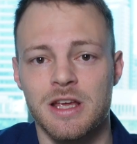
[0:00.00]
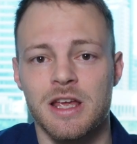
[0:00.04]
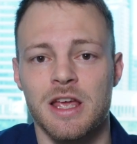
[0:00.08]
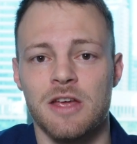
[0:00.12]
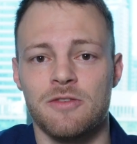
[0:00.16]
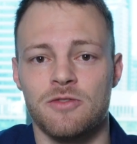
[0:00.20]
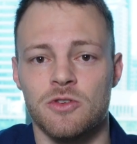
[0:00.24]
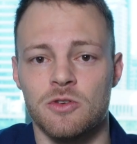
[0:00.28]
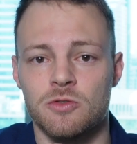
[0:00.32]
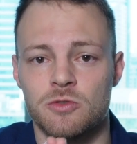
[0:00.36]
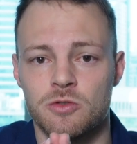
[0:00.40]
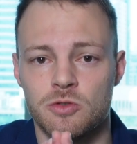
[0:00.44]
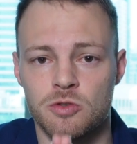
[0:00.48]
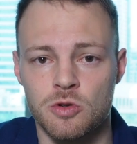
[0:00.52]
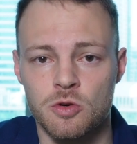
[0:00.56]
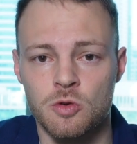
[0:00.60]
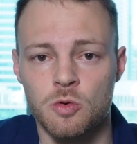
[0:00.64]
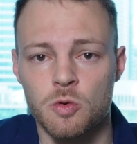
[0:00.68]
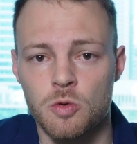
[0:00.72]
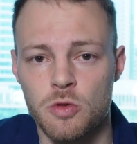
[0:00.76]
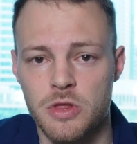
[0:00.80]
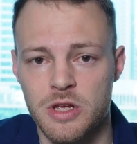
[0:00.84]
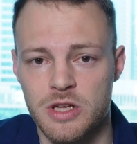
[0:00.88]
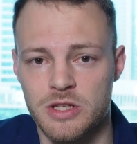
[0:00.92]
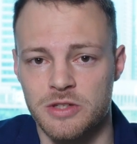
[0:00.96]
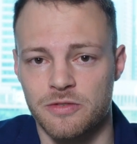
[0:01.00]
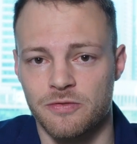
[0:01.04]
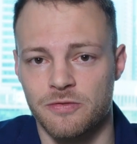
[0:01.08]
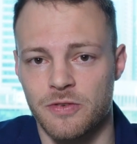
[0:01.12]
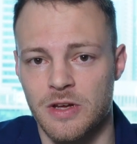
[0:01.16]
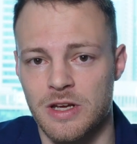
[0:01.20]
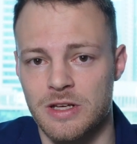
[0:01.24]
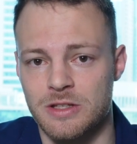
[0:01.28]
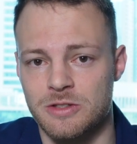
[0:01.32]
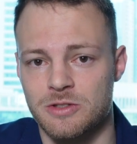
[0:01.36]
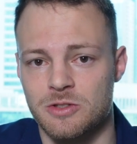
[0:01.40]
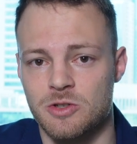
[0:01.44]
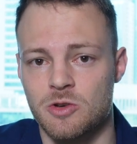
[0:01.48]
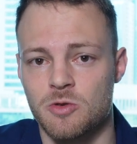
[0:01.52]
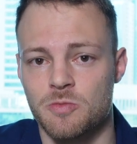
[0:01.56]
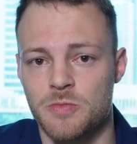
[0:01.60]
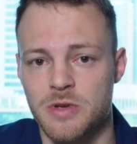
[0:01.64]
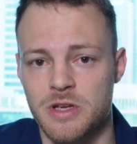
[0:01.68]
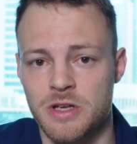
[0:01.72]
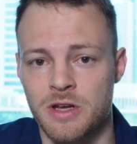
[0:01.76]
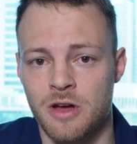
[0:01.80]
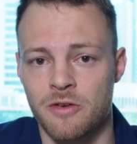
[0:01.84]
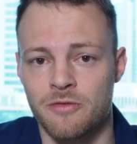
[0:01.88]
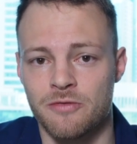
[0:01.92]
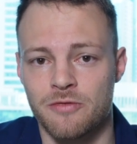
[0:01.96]
If you do all these things, you'll
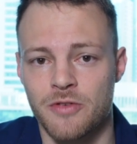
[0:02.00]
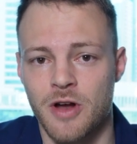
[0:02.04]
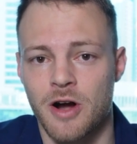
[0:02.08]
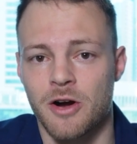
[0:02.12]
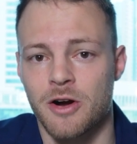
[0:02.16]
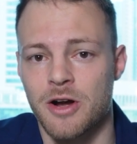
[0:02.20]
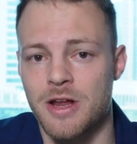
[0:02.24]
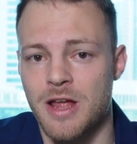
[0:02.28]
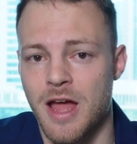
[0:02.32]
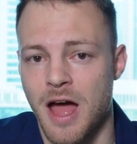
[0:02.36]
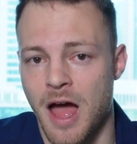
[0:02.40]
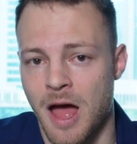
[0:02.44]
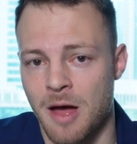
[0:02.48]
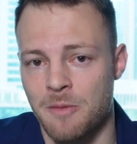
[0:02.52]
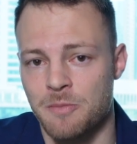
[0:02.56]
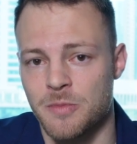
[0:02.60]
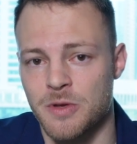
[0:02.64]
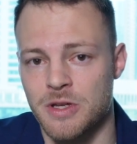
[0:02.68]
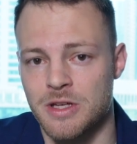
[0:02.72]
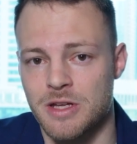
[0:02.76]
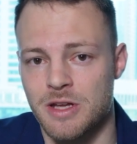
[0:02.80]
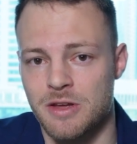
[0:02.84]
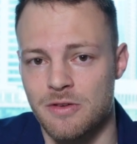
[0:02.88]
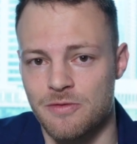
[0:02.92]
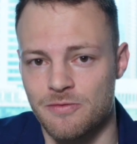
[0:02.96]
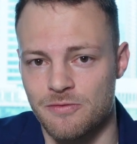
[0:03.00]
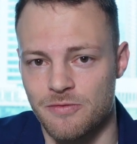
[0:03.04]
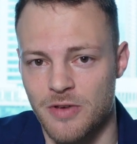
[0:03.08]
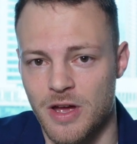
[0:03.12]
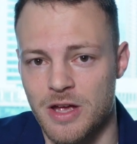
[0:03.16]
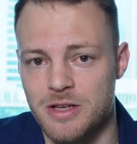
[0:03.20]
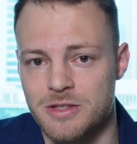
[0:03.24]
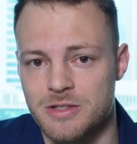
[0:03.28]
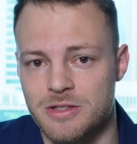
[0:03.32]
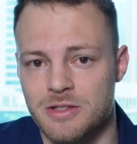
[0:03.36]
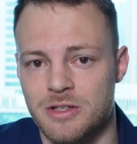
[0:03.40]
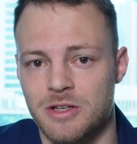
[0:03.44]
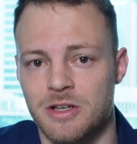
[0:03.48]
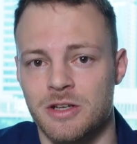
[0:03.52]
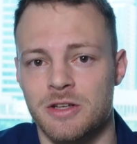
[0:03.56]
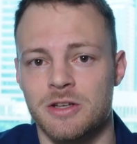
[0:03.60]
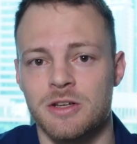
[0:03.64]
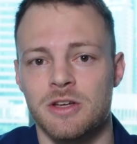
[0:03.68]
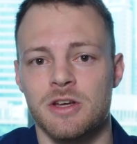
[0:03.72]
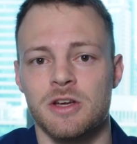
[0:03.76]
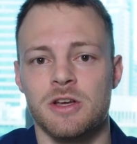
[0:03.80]
be a very happy investor.